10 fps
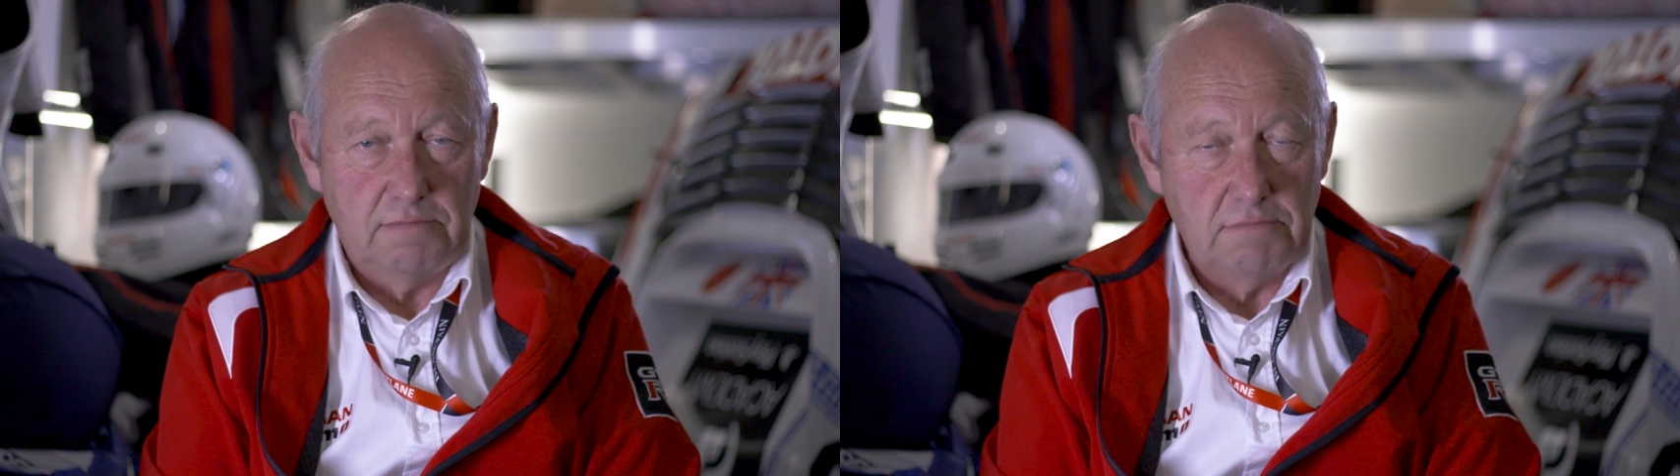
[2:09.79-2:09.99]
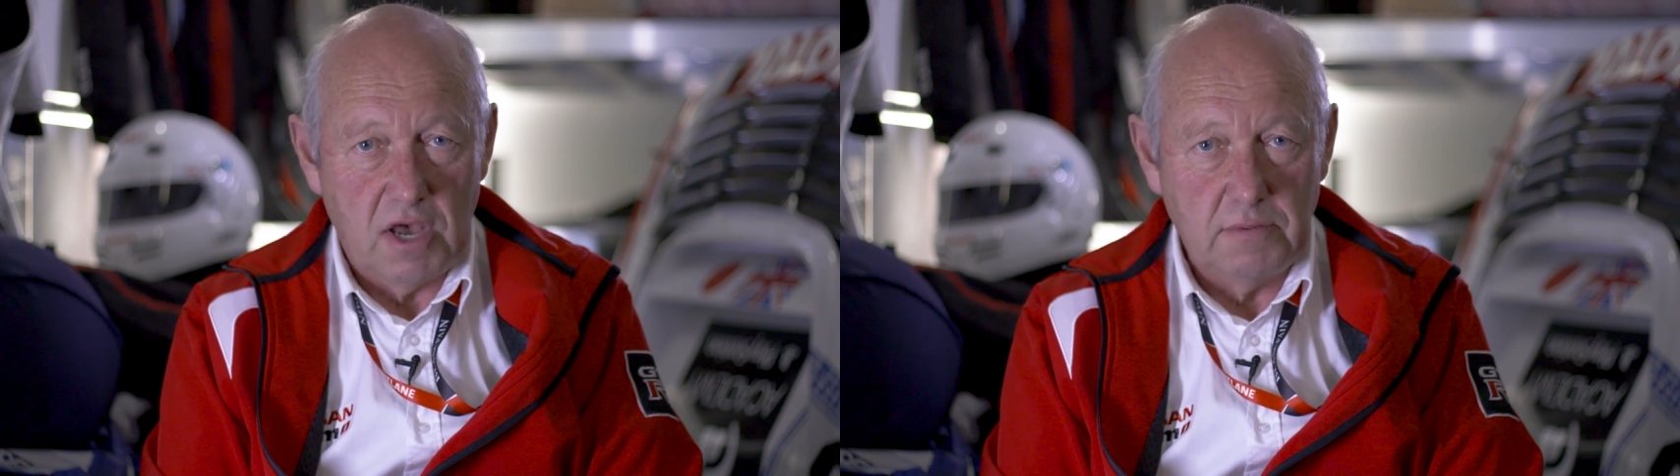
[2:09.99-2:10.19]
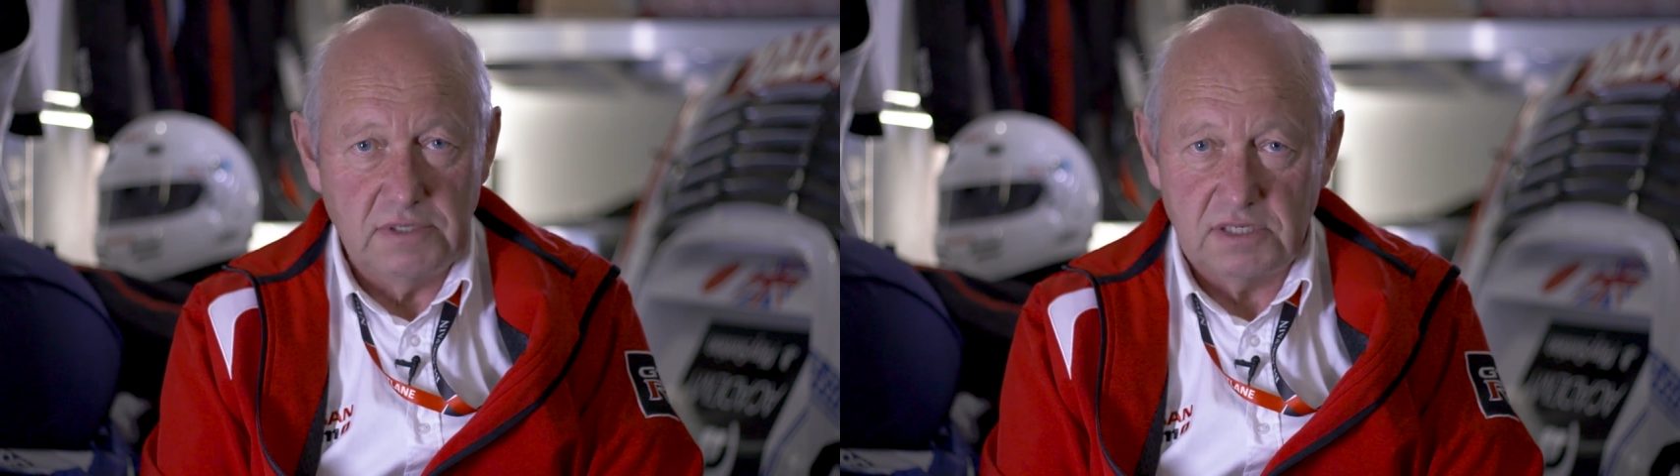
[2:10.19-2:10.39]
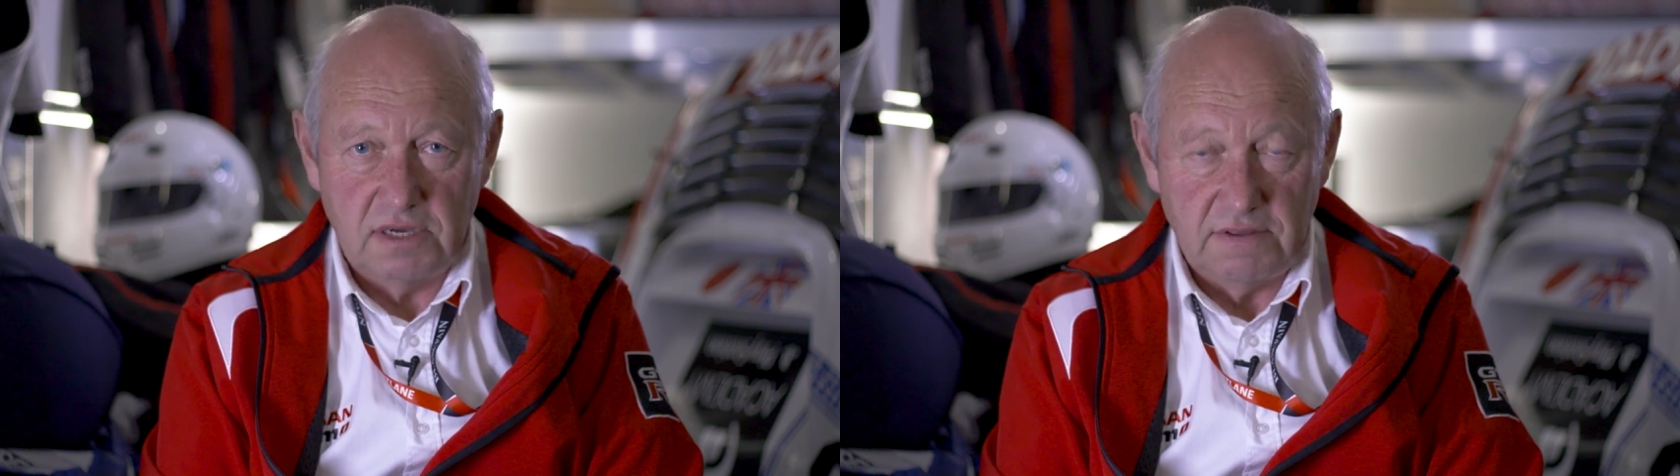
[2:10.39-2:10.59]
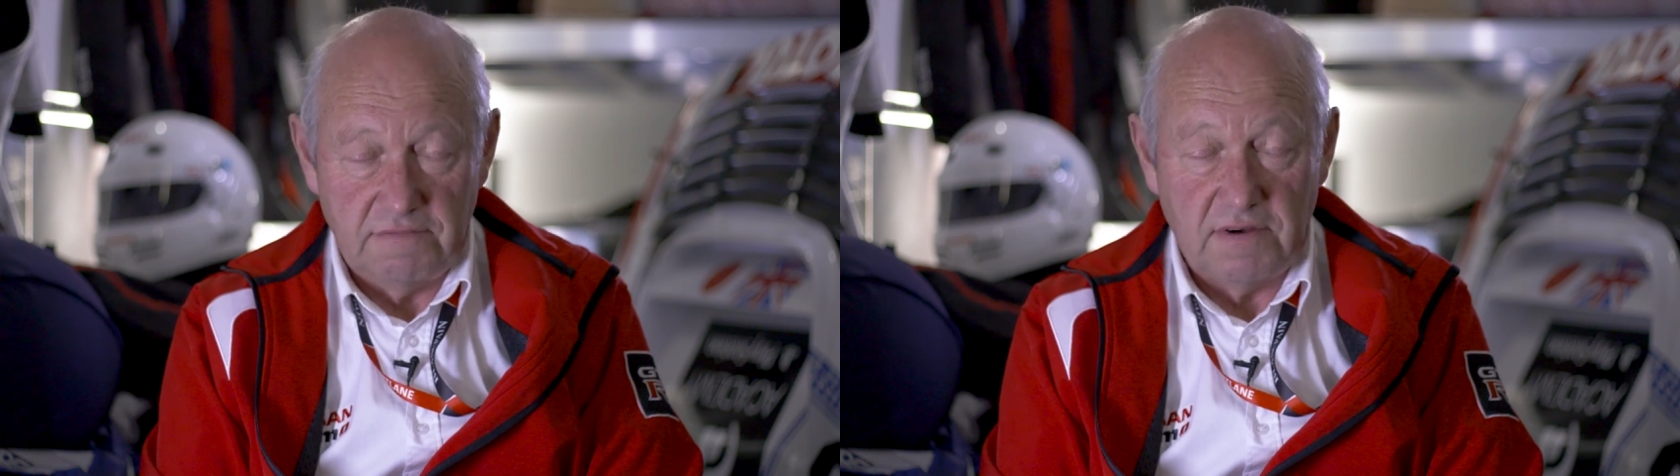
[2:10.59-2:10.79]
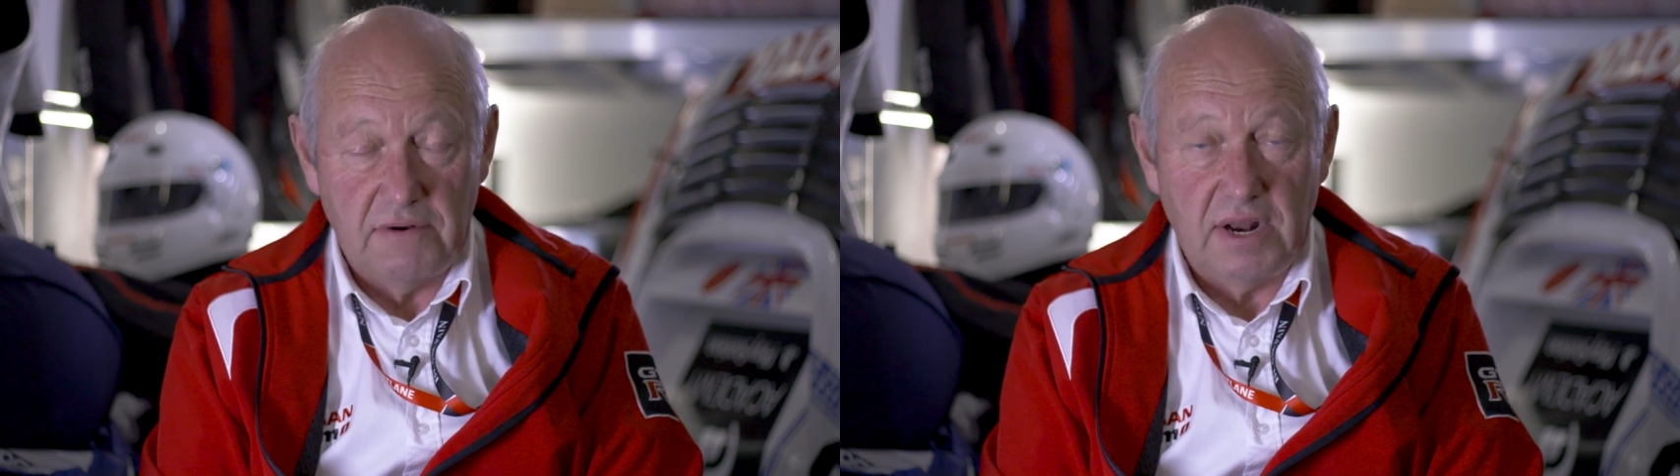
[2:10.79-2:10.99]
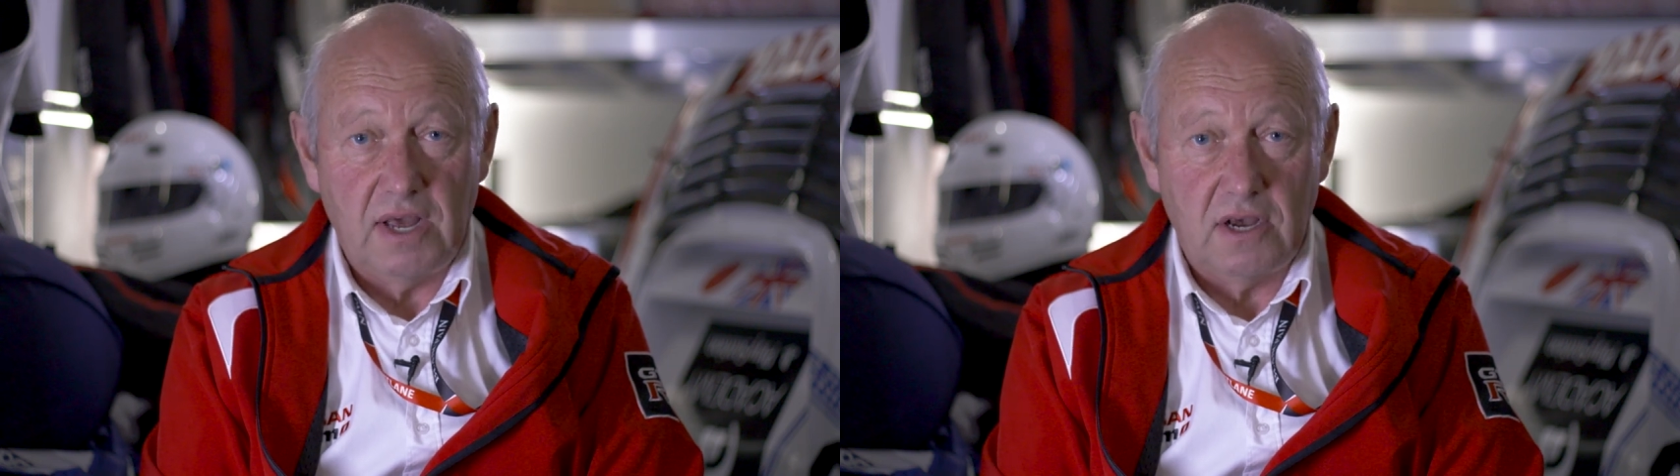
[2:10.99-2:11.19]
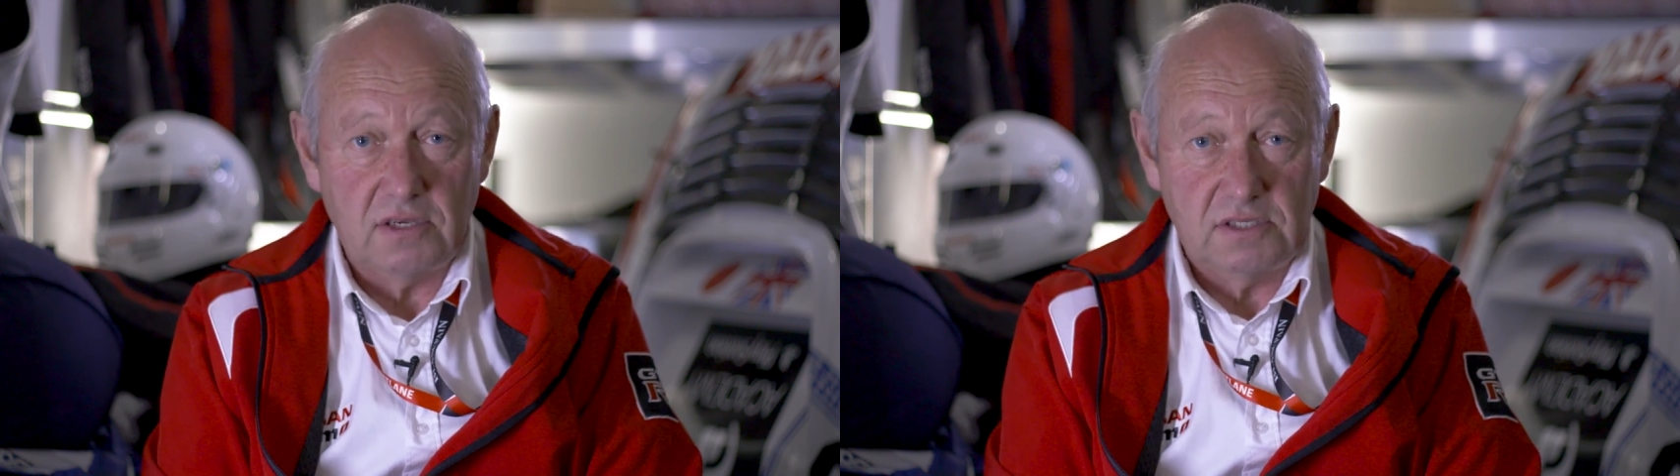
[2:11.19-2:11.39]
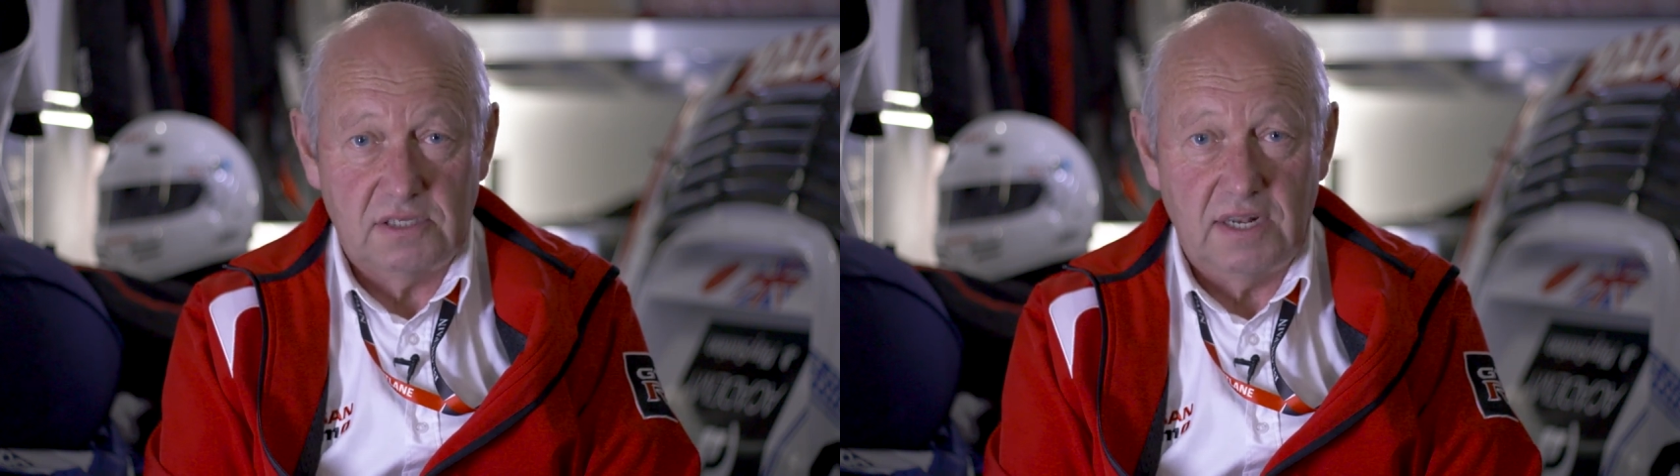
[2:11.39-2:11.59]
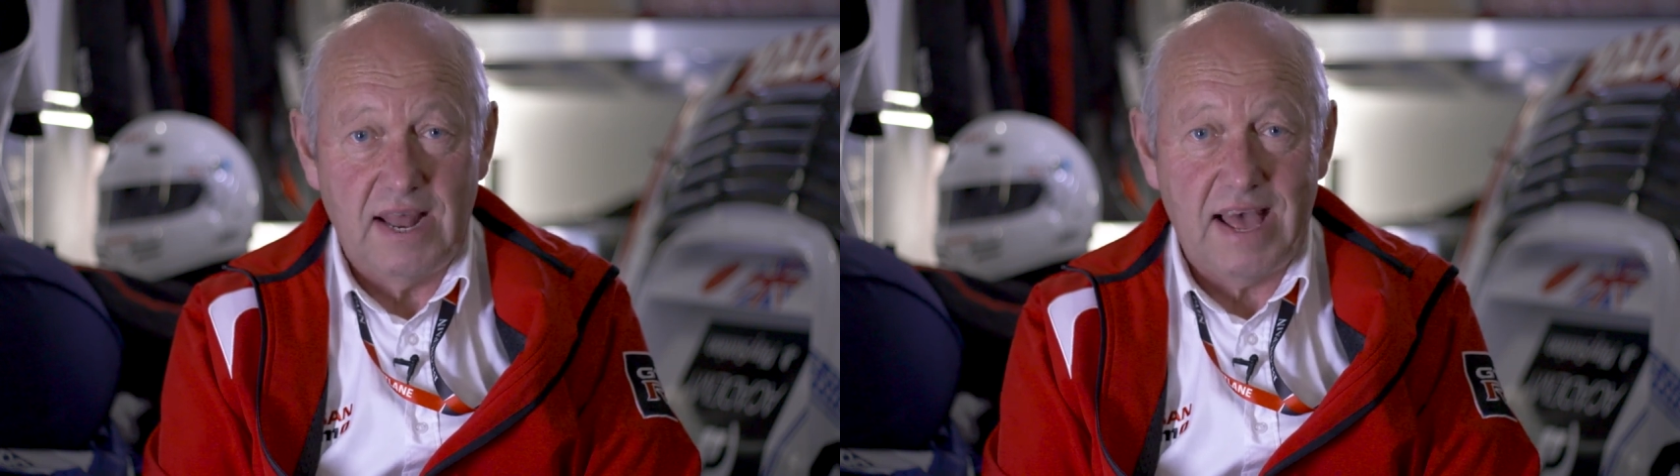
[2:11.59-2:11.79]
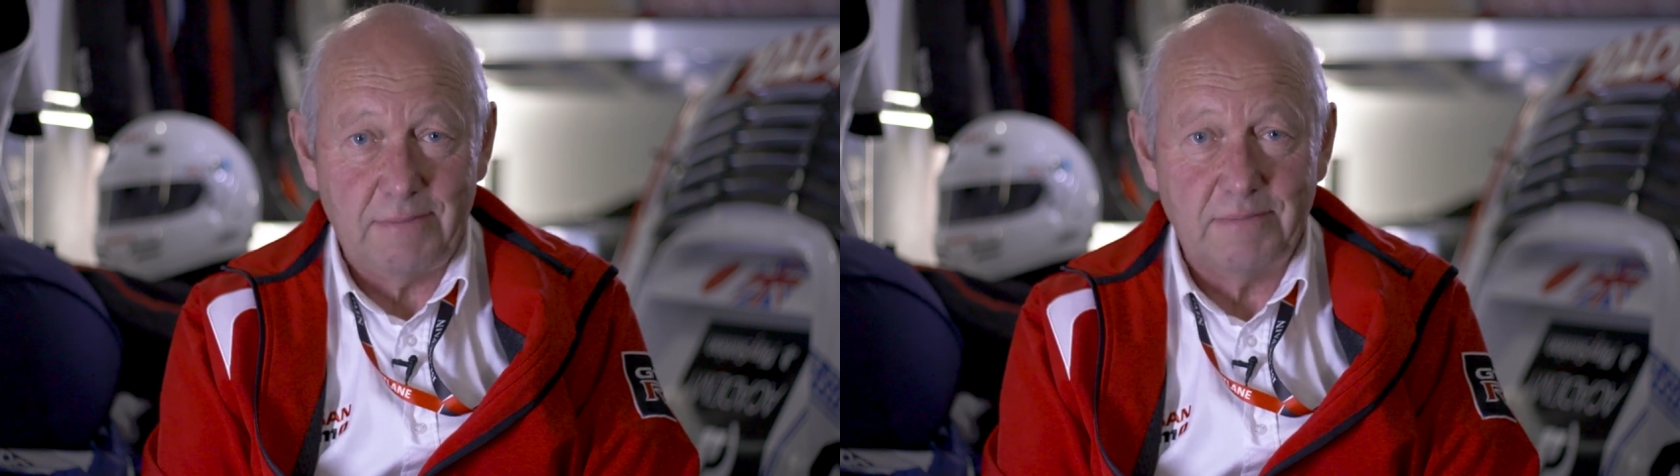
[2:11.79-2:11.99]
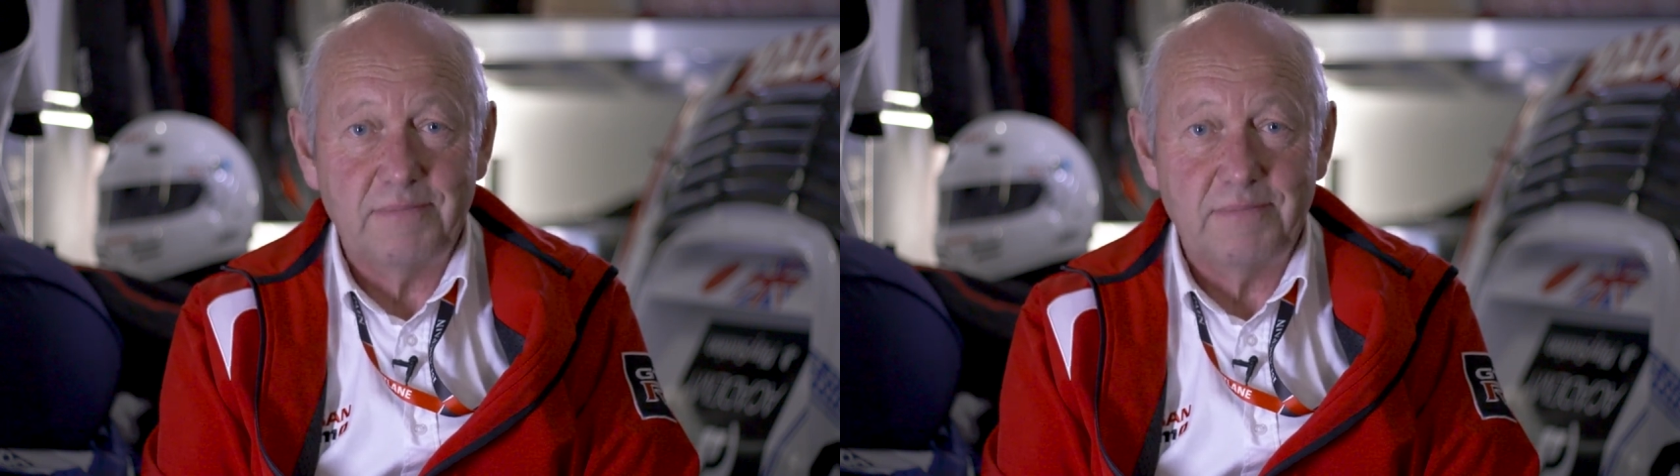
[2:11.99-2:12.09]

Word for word: moment of the very last lap.